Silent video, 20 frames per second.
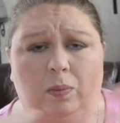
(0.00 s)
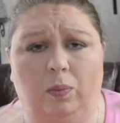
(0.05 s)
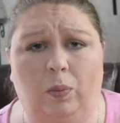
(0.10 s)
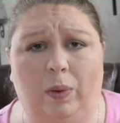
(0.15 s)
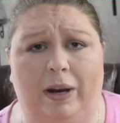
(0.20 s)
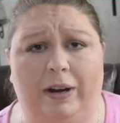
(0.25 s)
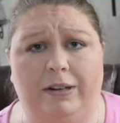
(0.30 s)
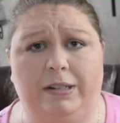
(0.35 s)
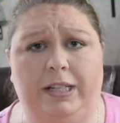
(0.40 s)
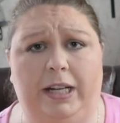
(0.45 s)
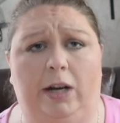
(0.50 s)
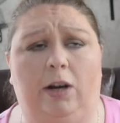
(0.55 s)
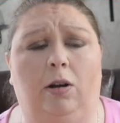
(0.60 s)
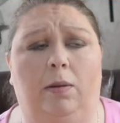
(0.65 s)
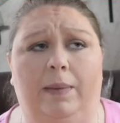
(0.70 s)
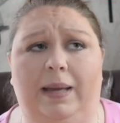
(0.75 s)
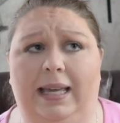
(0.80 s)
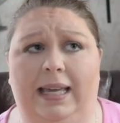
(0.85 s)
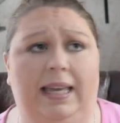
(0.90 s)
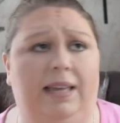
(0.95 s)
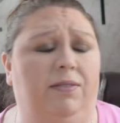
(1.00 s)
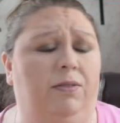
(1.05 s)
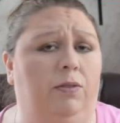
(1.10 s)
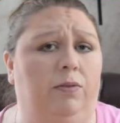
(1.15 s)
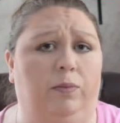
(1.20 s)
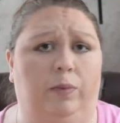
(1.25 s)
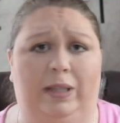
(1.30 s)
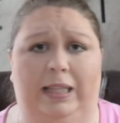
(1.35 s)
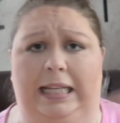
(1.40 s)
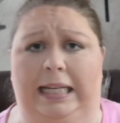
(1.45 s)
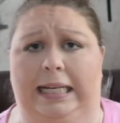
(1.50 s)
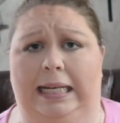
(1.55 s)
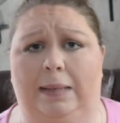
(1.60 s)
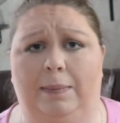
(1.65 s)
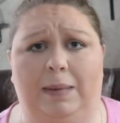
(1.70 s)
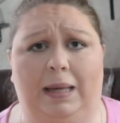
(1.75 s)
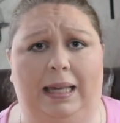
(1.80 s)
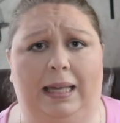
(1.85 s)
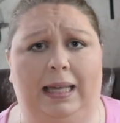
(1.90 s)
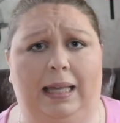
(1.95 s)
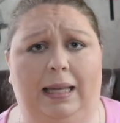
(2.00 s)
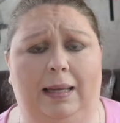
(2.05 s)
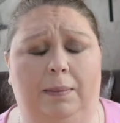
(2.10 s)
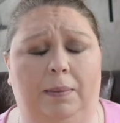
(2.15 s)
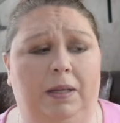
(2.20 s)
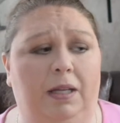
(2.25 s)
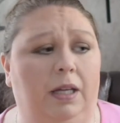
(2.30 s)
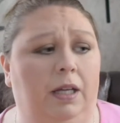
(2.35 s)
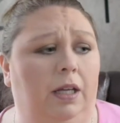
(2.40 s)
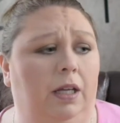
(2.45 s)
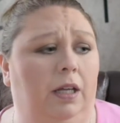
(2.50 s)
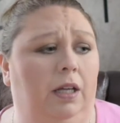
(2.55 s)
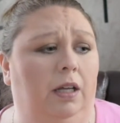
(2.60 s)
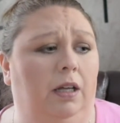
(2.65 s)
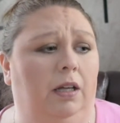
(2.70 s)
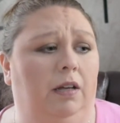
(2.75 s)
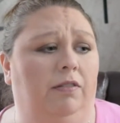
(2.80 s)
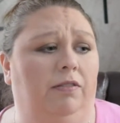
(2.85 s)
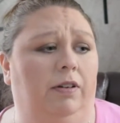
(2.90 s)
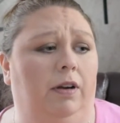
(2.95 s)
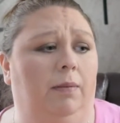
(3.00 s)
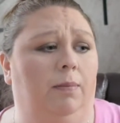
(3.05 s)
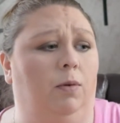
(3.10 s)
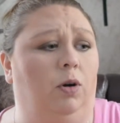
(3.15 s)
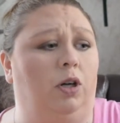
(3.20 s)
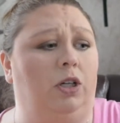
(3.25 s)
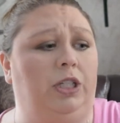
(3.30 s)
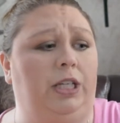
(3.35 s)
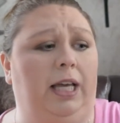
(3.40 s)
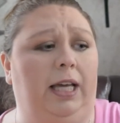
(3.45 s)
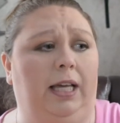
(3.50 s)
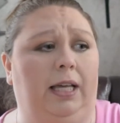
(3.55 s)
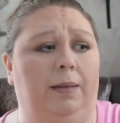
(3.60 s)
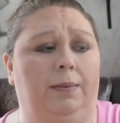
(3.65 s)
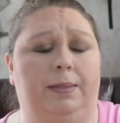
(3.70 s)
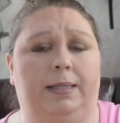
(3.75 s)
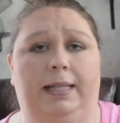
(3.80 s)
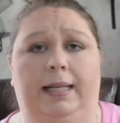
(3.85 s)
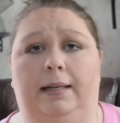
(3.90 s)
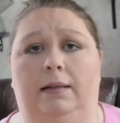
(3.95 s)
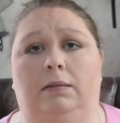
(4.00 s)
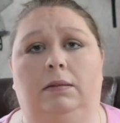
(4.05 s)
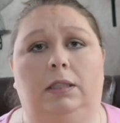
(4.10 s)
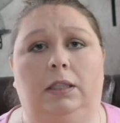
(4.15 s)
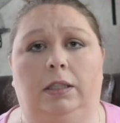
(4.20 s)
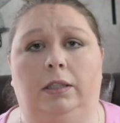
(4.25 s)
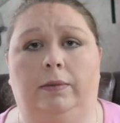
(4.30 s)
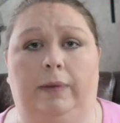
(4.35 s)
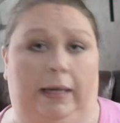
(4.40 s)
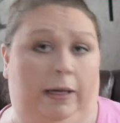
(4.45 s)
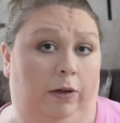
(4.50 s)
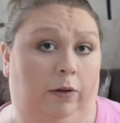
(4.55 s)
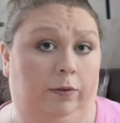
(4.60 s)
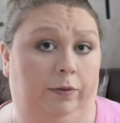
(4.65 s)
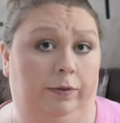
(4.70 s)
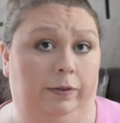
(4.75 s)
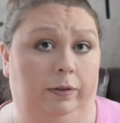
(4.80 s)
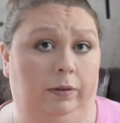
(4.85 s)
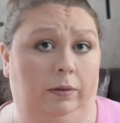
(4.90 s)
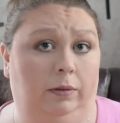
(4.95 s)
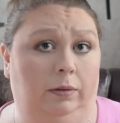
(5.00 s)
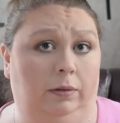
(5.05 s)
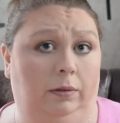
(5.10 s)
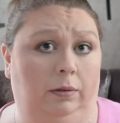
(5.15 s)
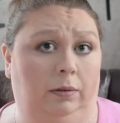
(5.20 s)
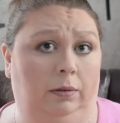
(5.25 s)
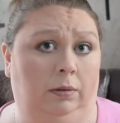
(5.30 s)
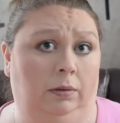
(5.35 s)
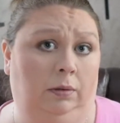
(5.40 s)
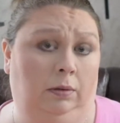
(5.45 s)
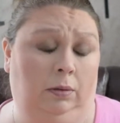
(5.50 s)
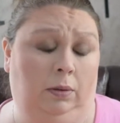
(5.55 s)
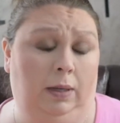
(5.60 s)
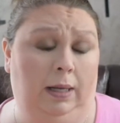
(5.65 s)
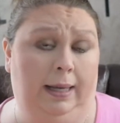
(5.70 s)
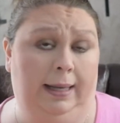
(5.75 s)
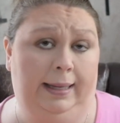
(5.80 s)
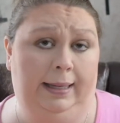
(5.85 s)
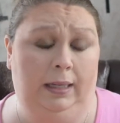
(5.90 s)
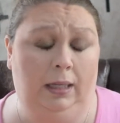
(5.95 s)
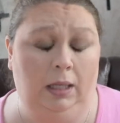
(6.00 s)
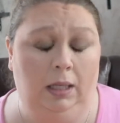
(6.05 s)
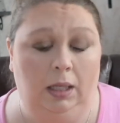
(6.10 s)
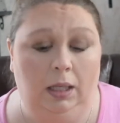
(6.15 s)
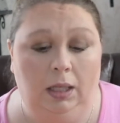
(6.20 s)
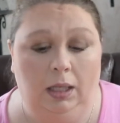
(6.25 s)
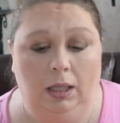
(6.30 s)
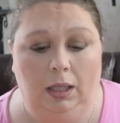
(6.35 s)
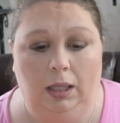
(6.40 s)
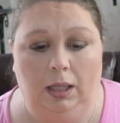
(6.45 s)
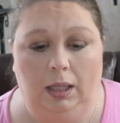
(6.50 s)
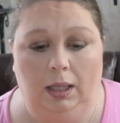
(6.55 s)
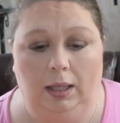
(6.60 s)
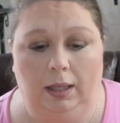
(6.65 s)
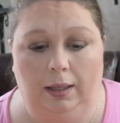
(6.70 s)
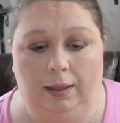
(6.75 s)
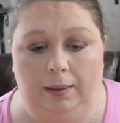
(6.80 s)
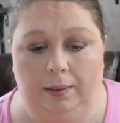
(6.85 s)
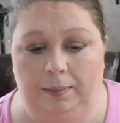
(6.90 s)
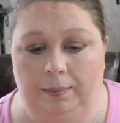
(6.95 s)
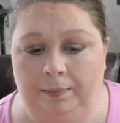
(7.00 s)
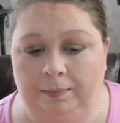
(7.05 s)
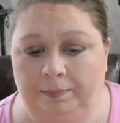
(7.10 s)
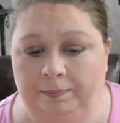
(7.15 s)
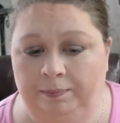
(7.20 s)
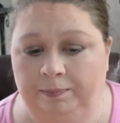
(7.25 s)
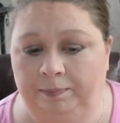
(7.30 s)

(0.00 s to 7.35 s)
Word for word: wear and tear on me even with any makeup from Marc Jacobs down to e.l.f. Okay? Um,